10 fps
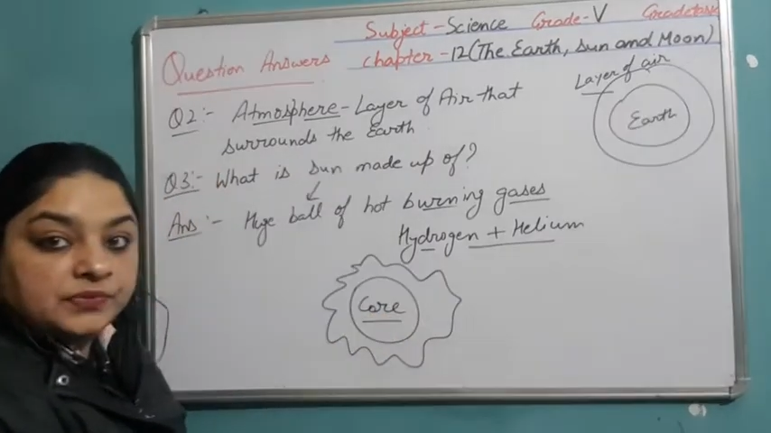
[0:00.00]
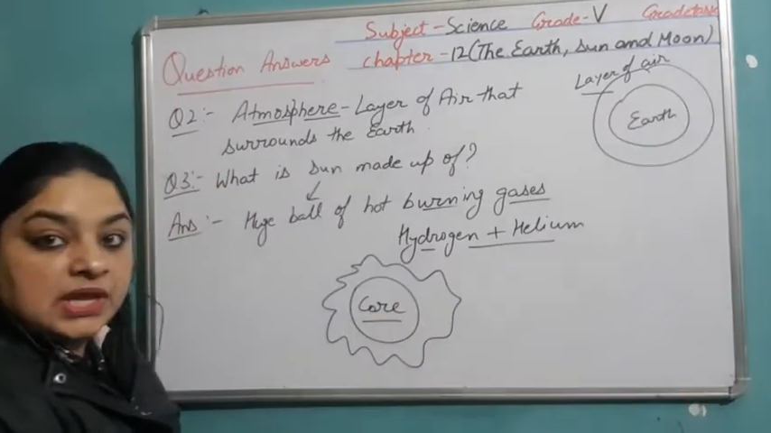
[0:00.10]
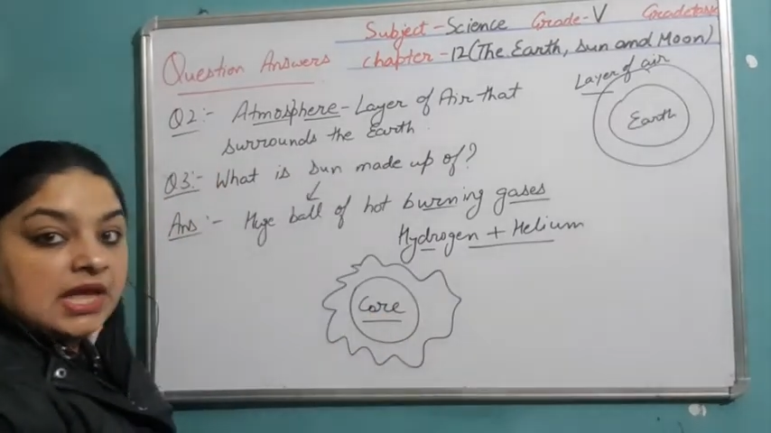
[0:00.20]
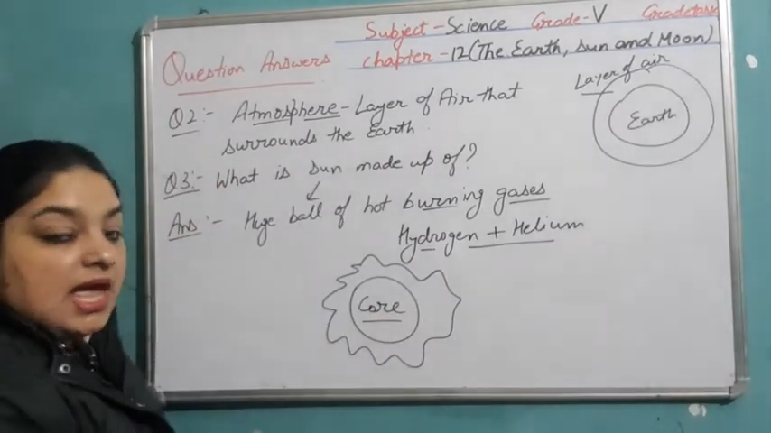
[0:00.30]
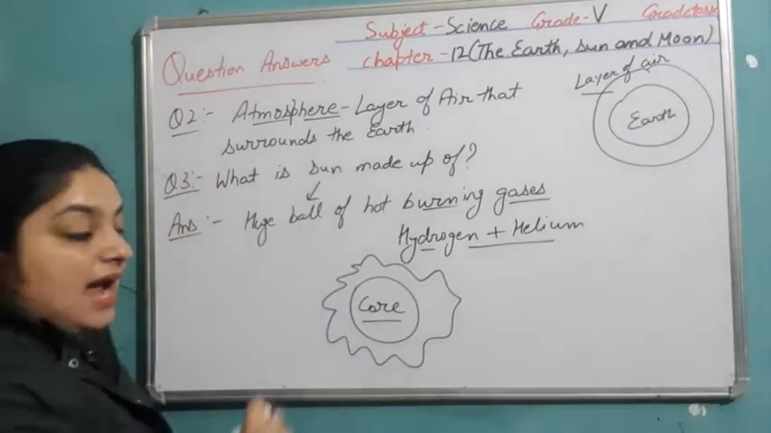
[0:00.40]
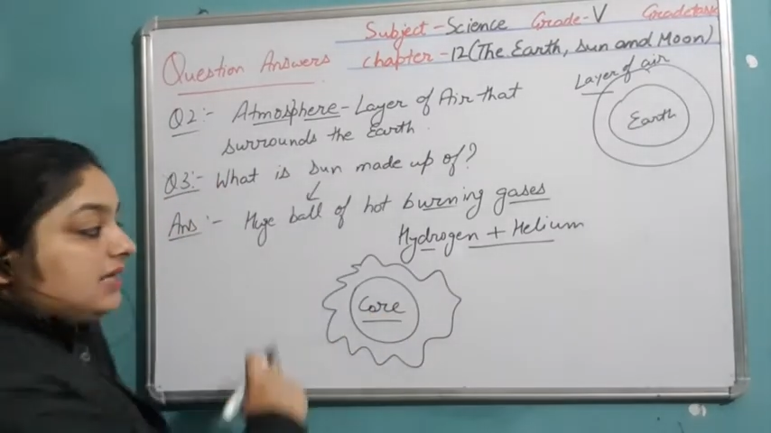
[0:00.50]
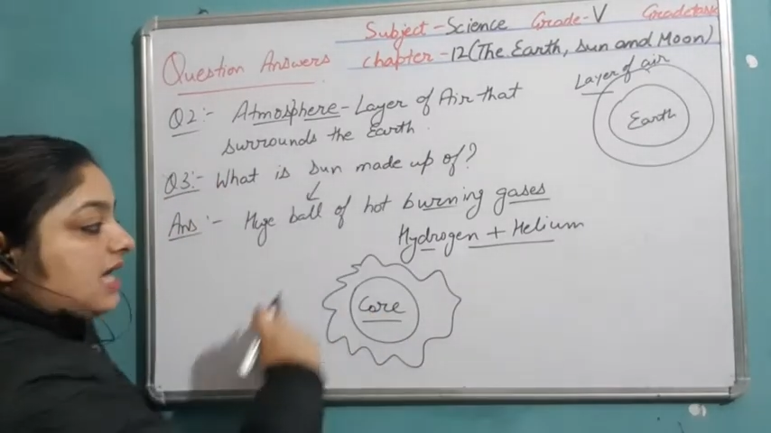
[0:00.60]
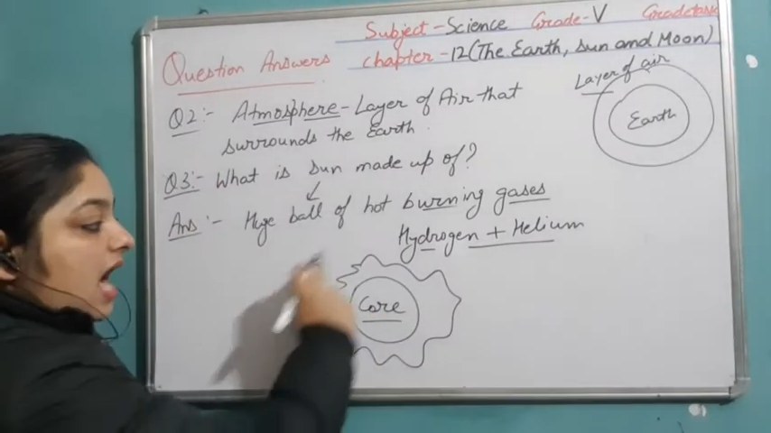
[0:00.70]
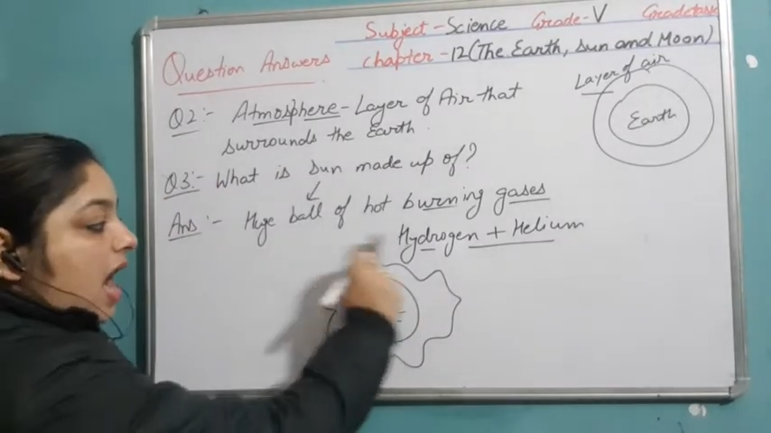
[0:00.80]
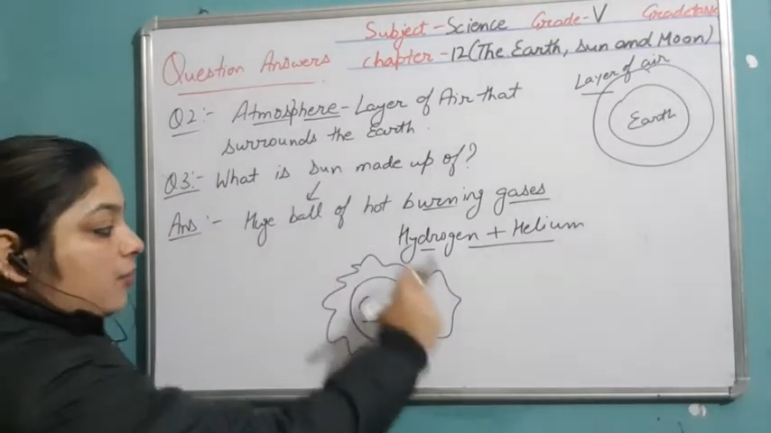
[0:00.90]
and the
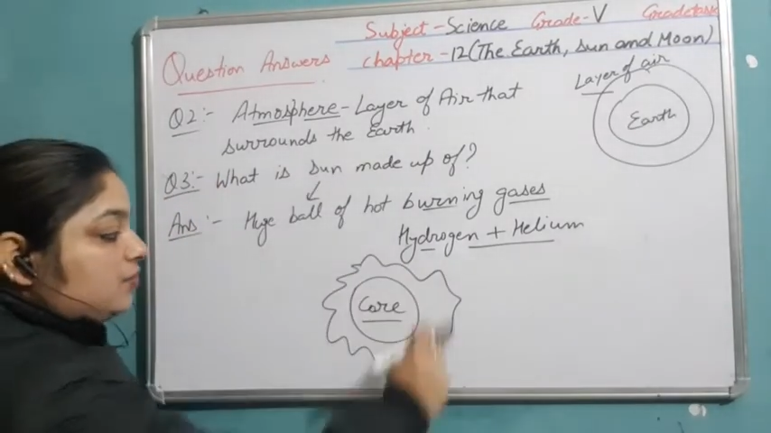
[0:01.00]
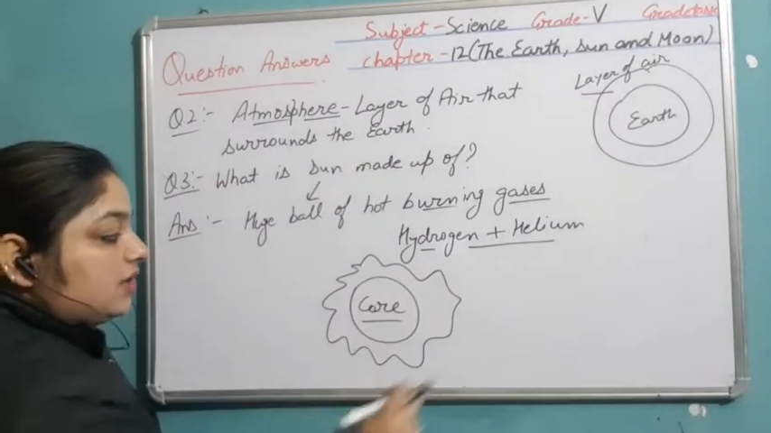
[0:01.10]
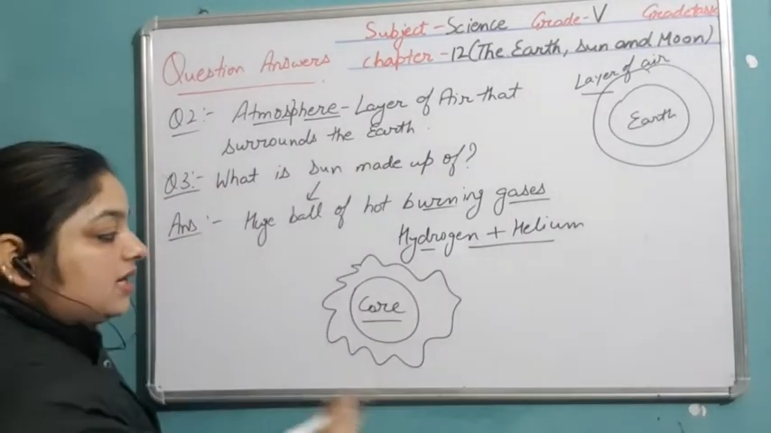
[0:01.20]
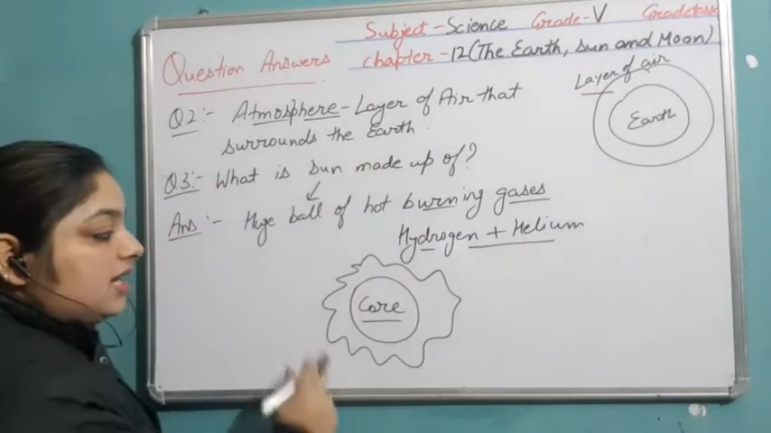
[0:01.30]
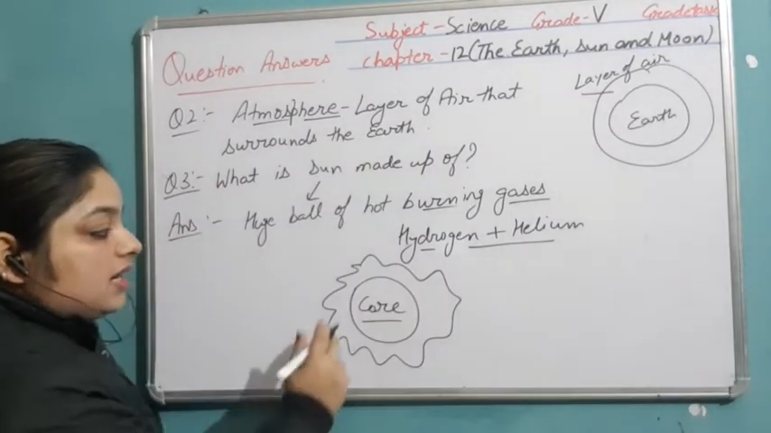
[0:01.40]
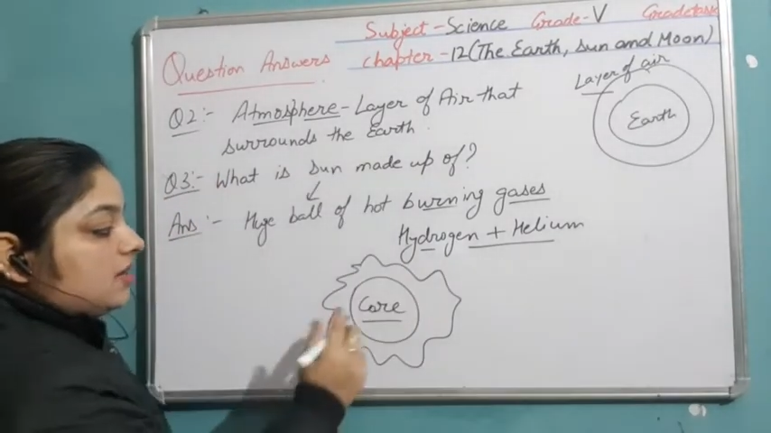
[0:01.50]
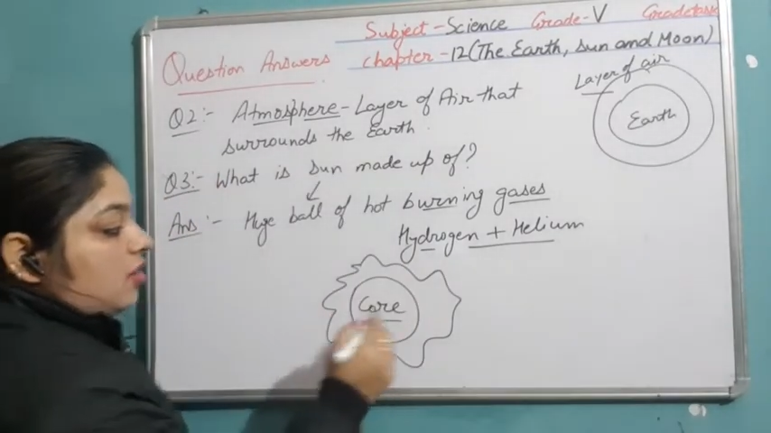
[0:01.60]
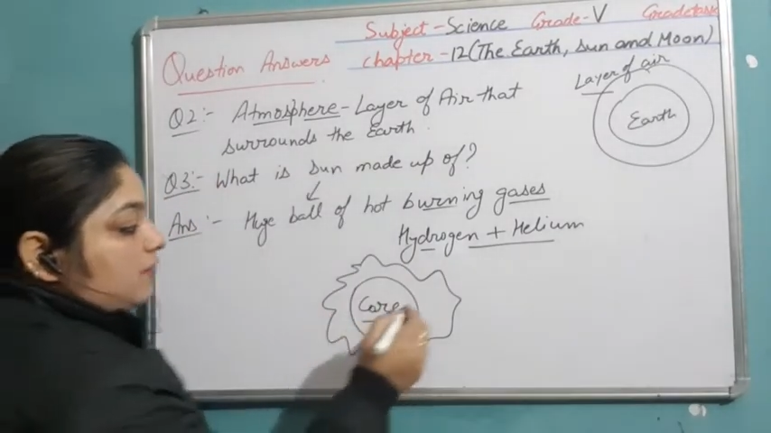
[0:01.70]
outer layer of